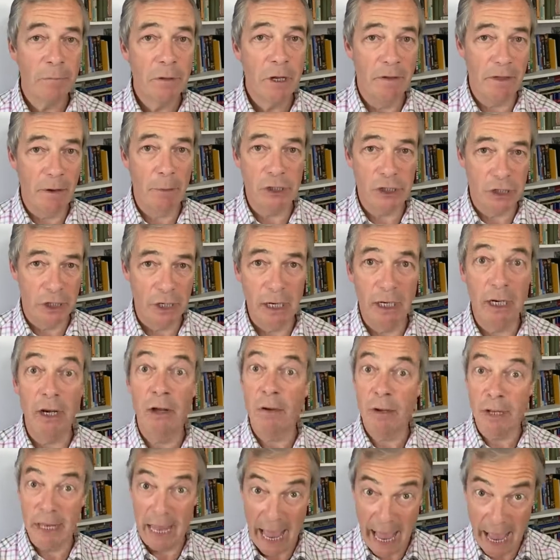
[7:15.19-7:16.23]
I think we should
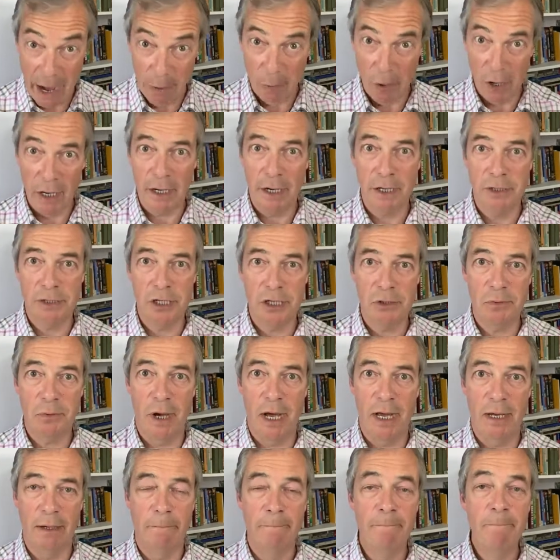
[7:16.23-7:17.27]
include care workers as
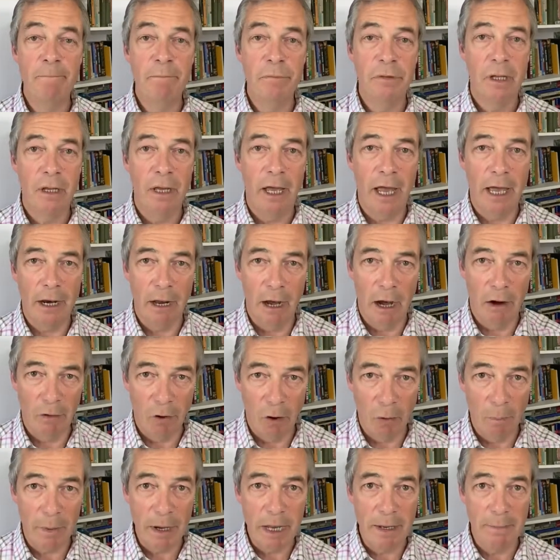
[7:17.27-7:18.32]
well in our
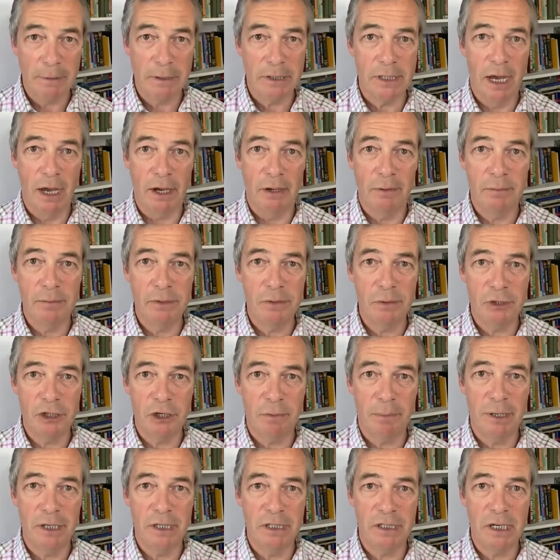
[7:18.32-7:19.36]
old people's homes, which
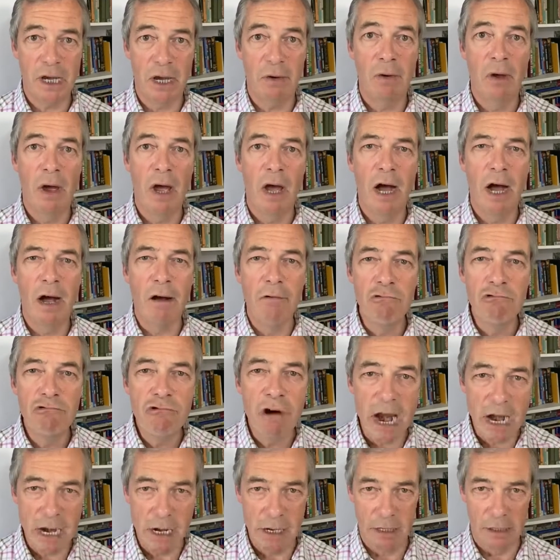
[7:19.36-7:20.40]
have been so
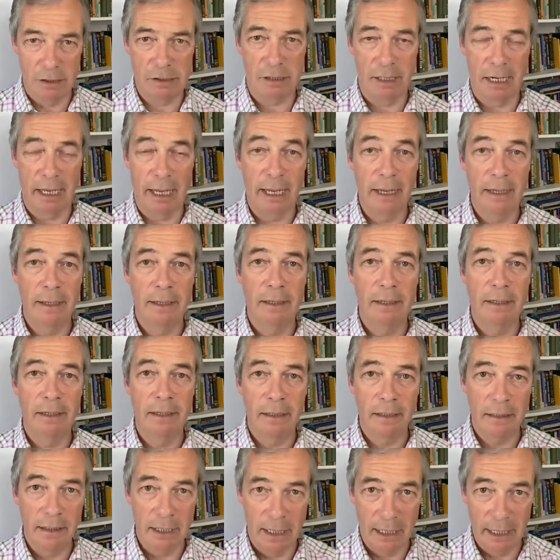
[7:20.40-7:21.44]
horrendously
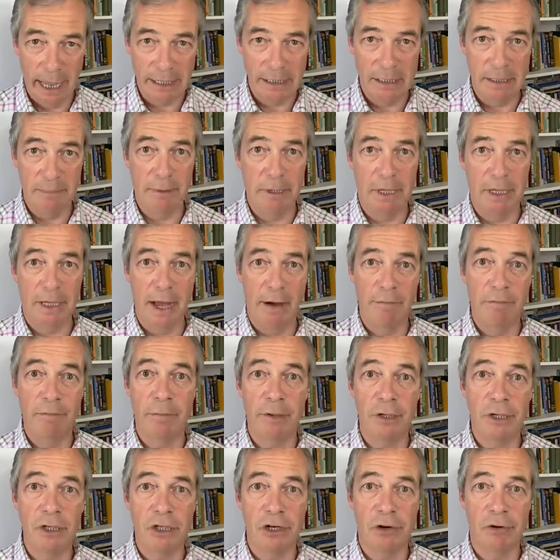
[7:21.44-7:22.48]
neglected by the
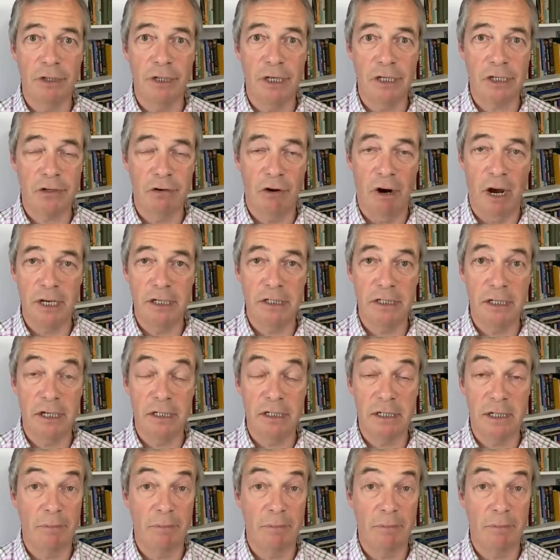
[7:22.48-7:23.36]
government during this crisis.